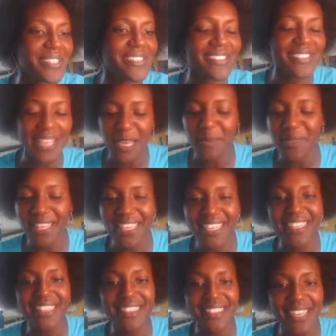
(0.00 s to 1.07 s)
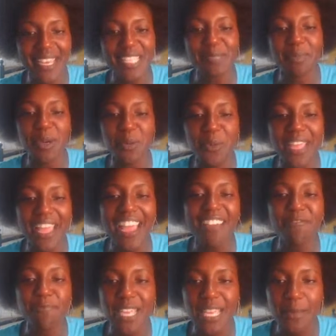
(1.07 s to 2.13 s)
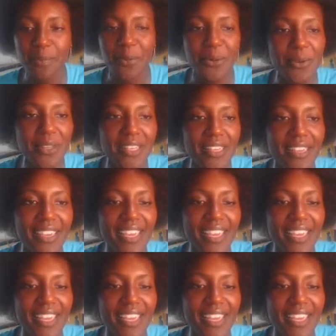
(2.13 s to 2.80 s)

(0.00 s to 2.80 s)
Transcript: the same thing in the States, but we have people